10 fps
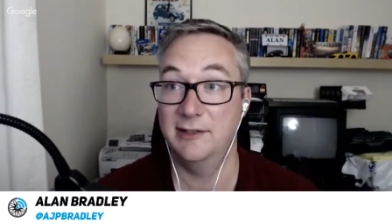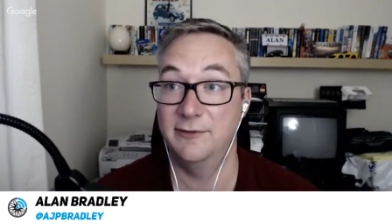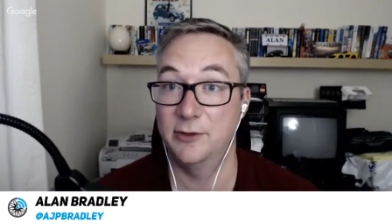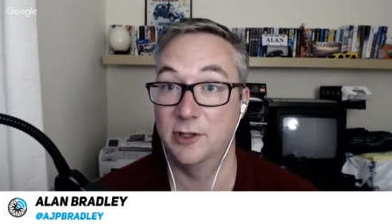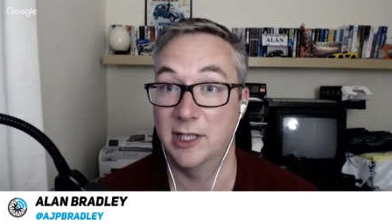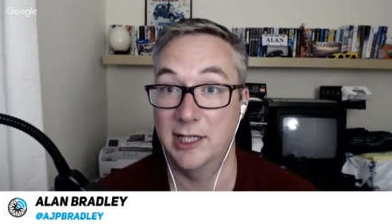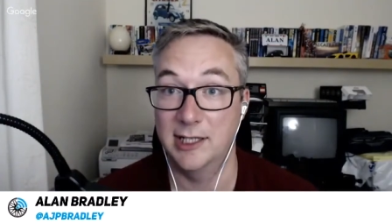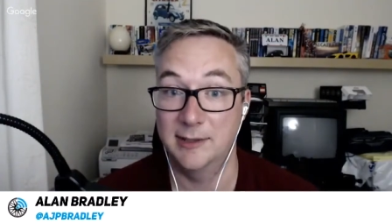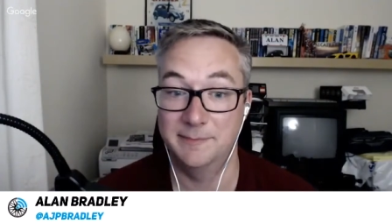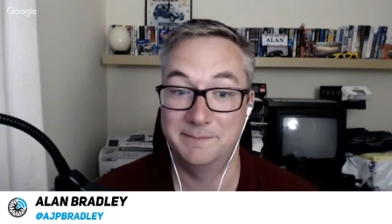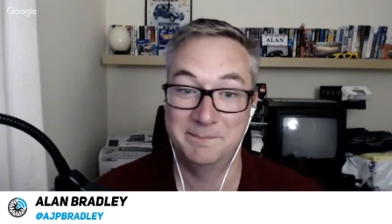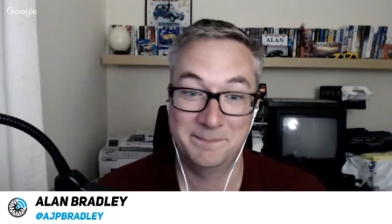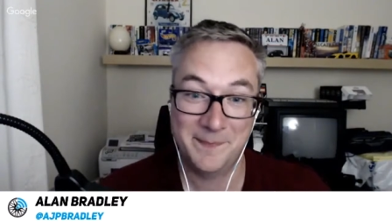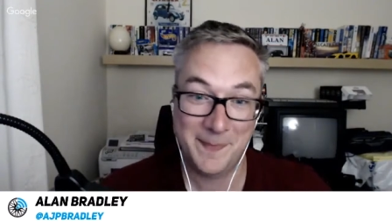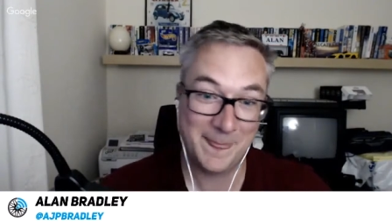full. I'm
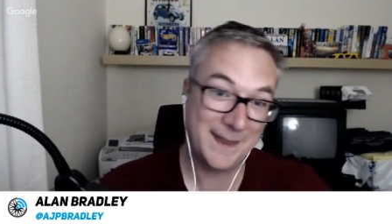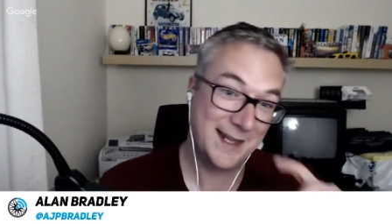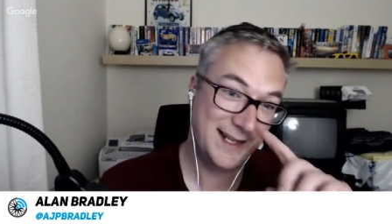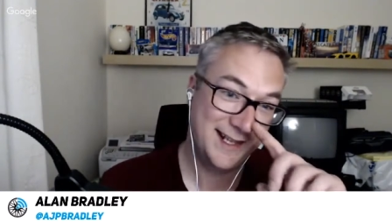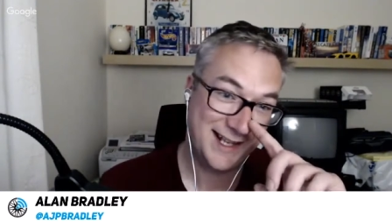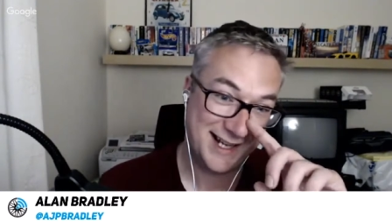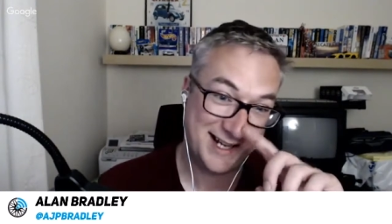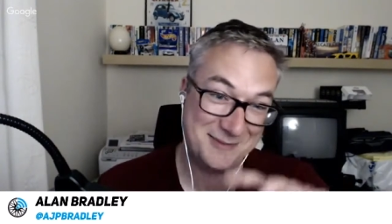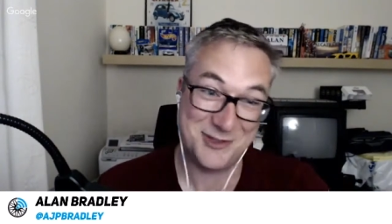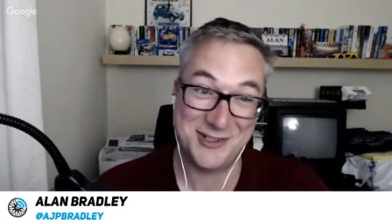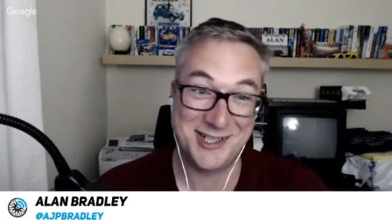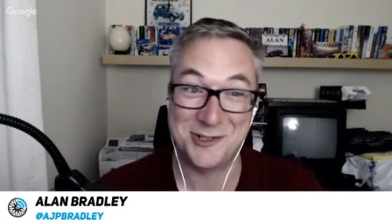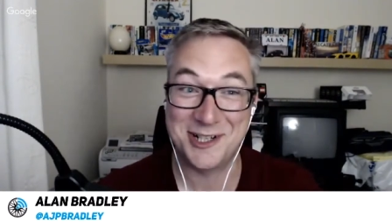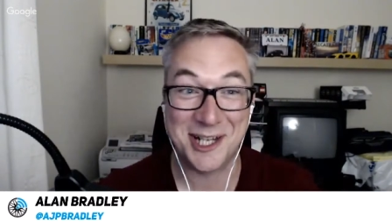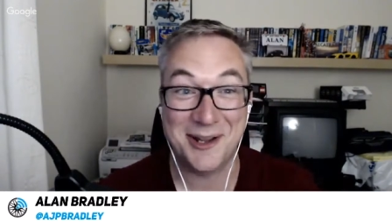just
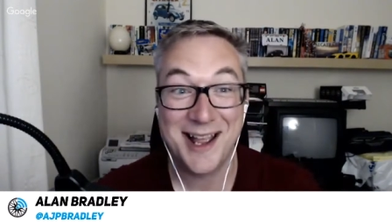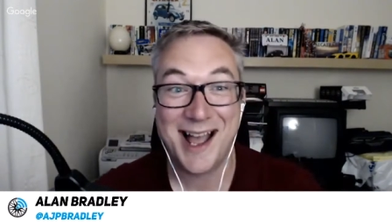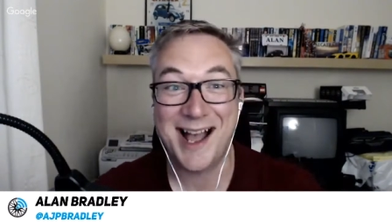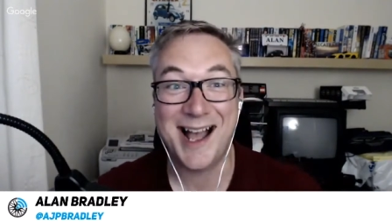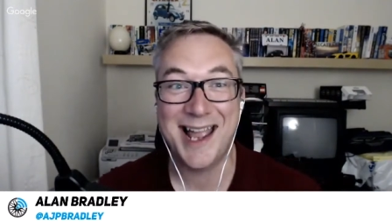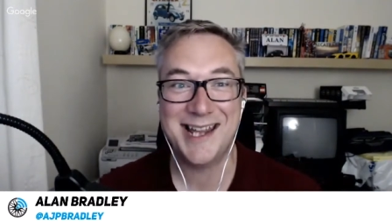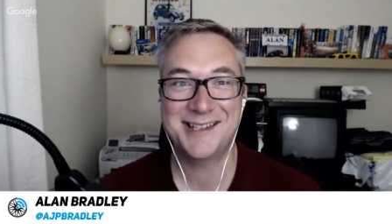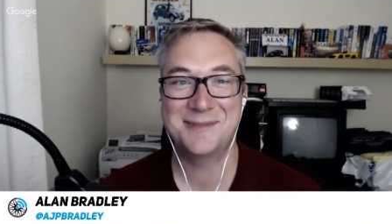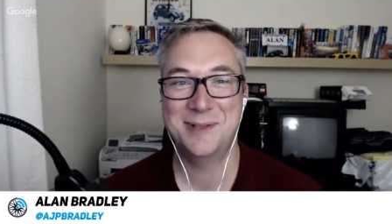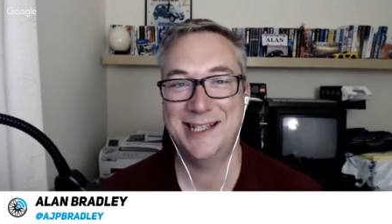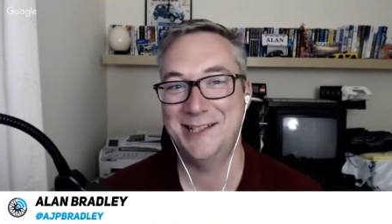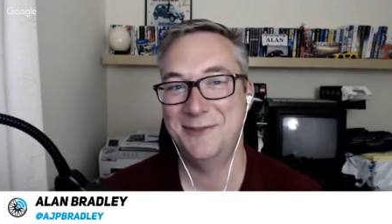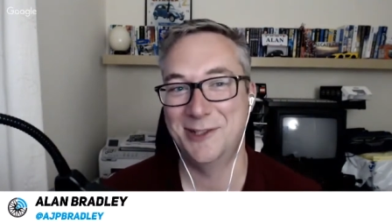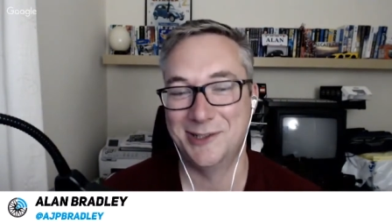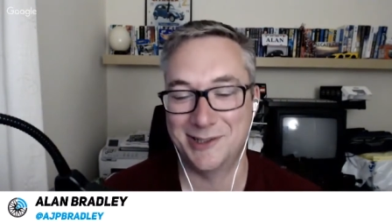ignoring you. It's completely
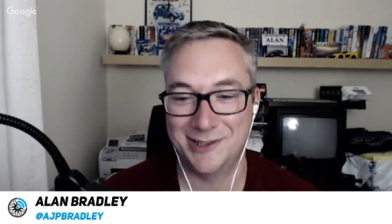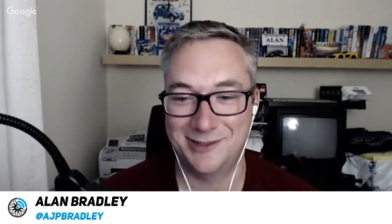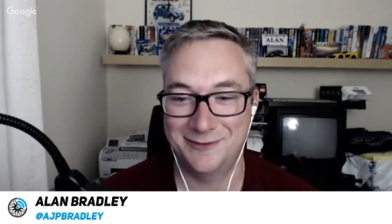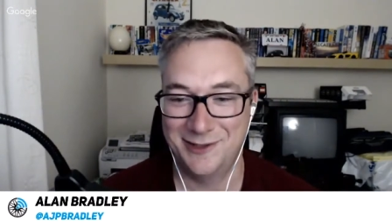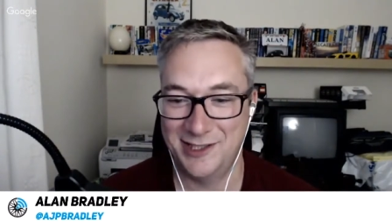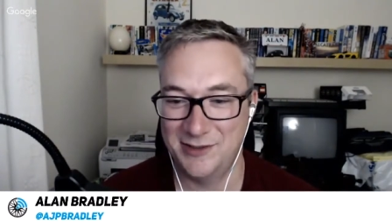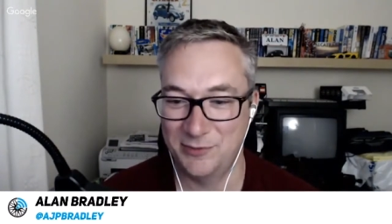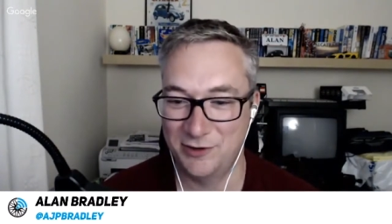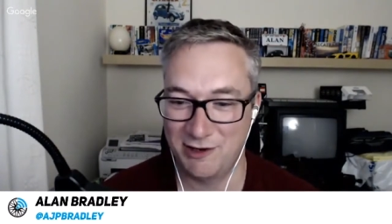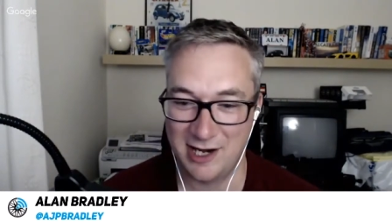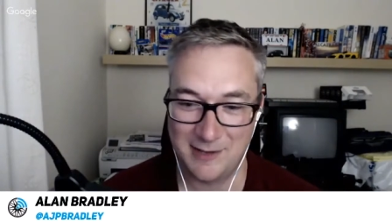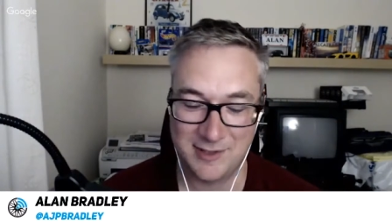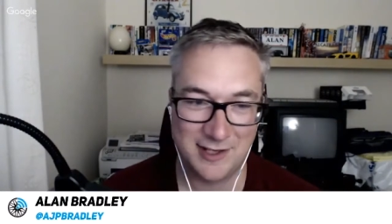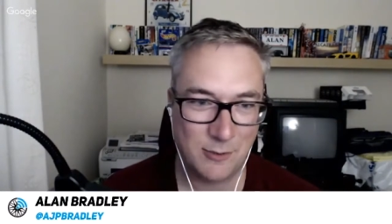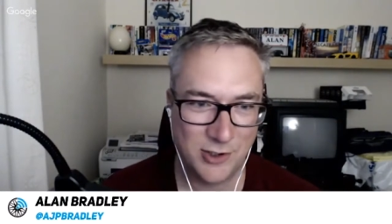fully subscribed.
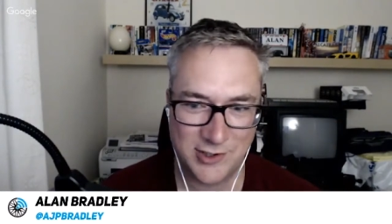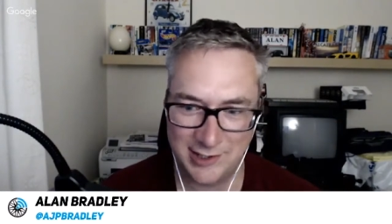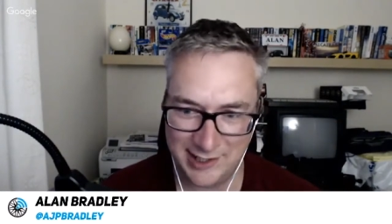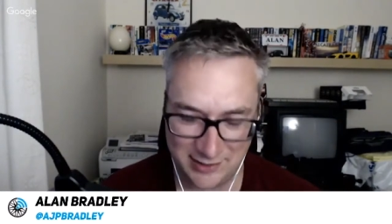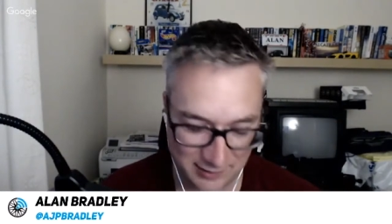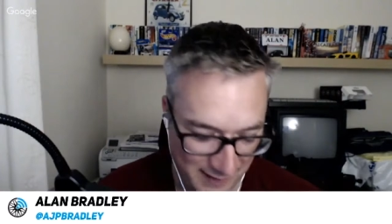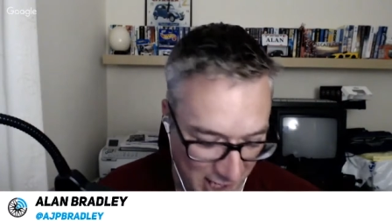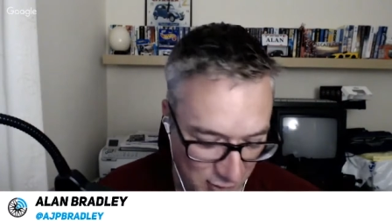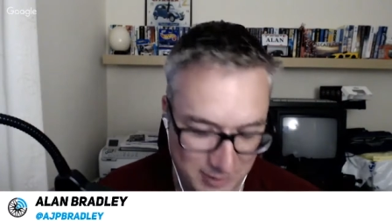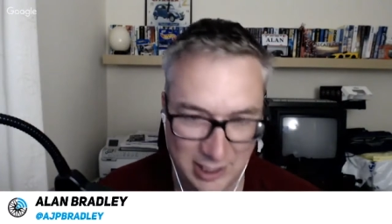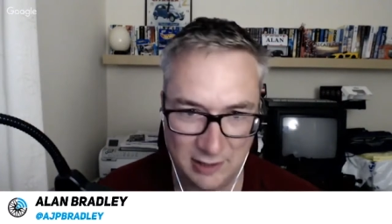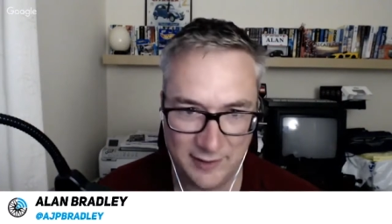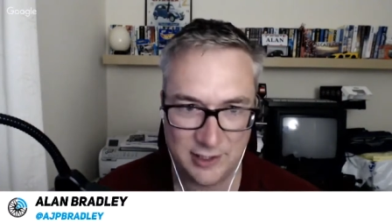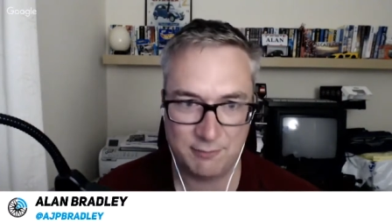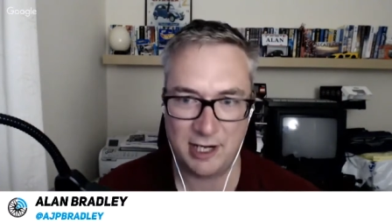There was a list of how many of
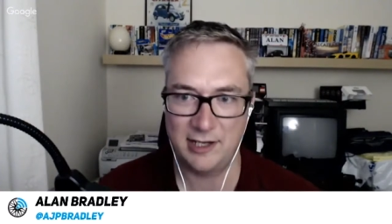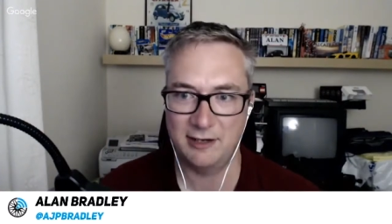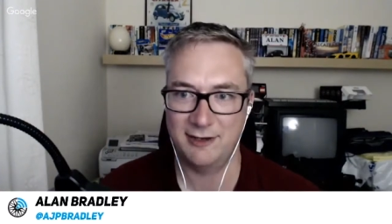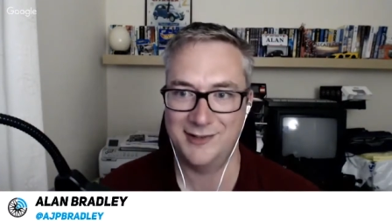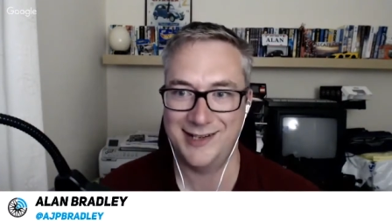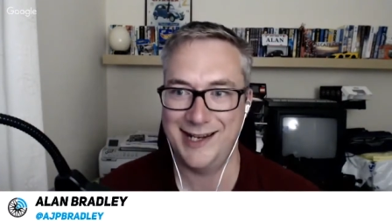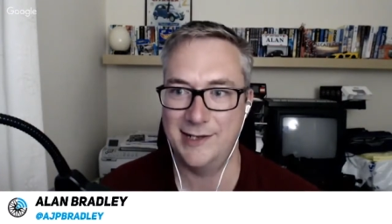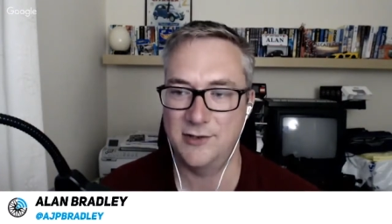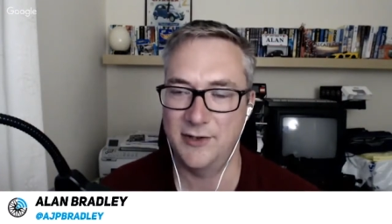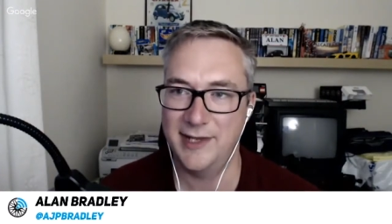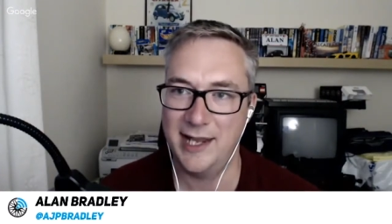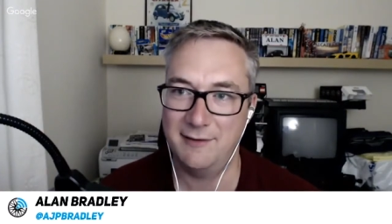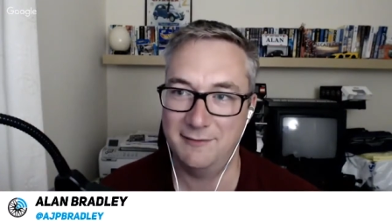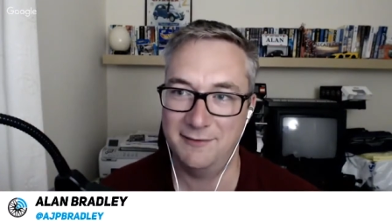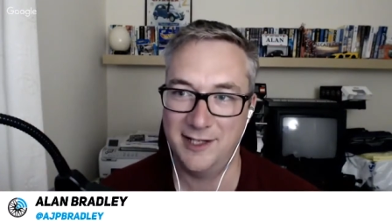each brand there is. It's on their
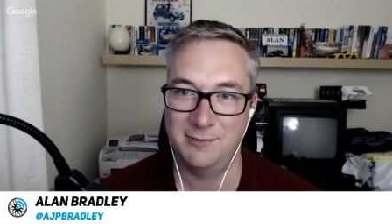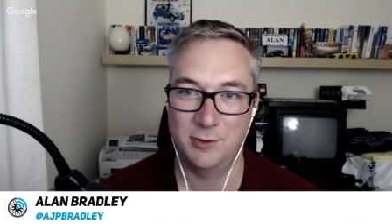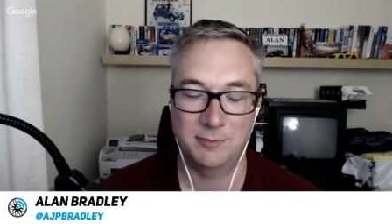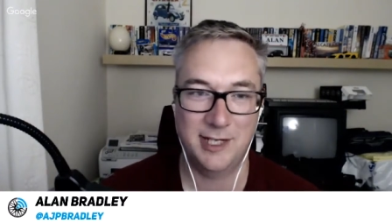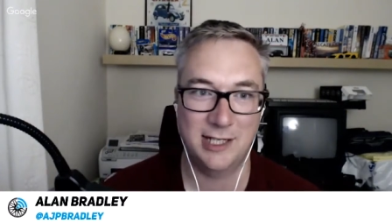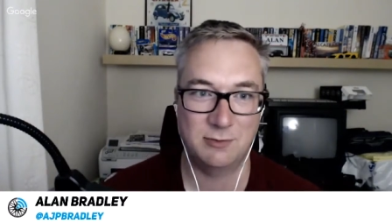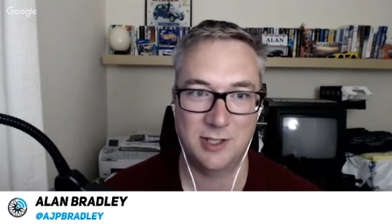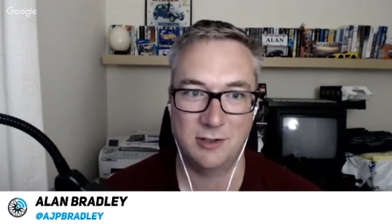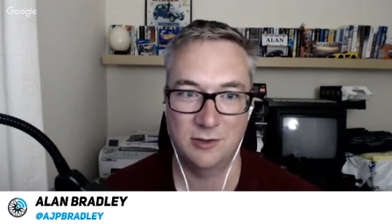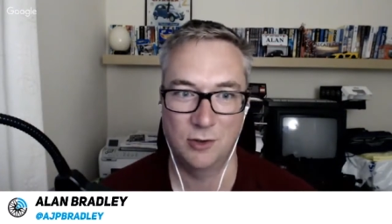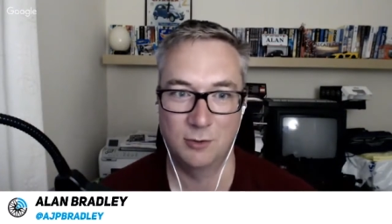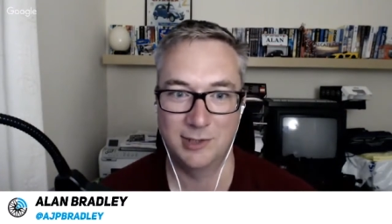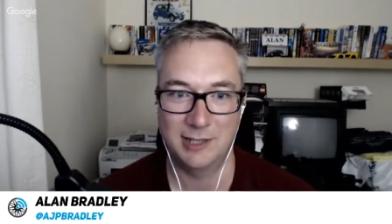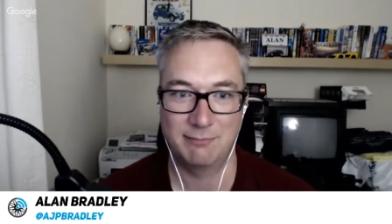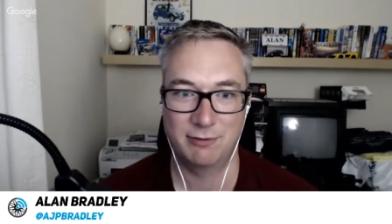Facebook page. We don't
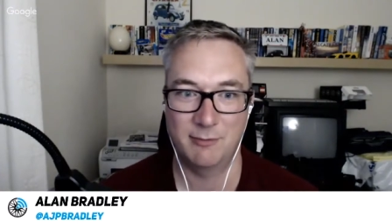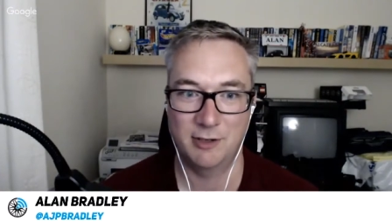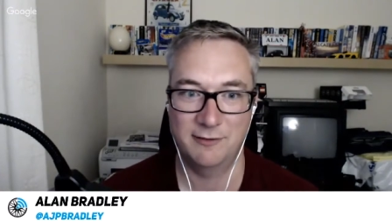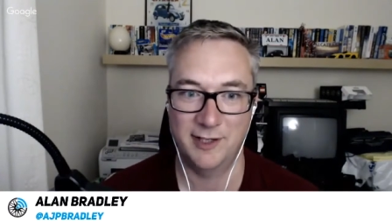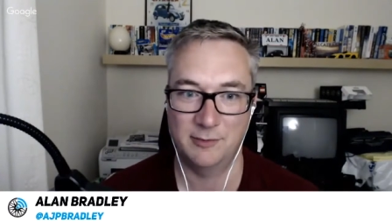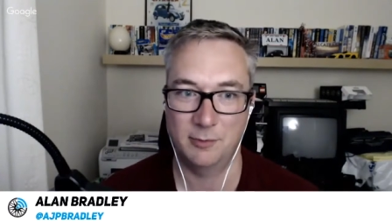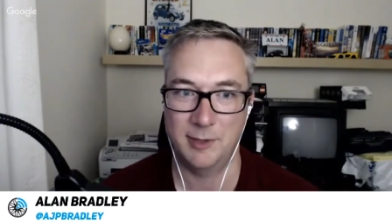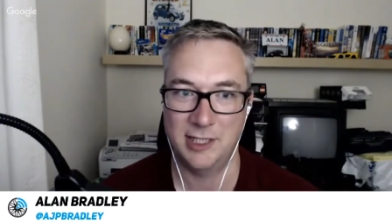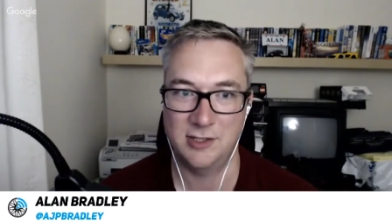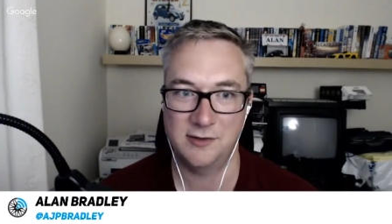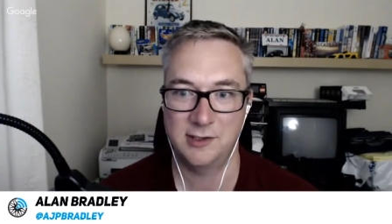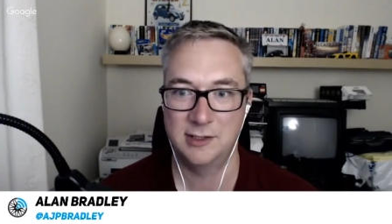normally promote Facebook pages.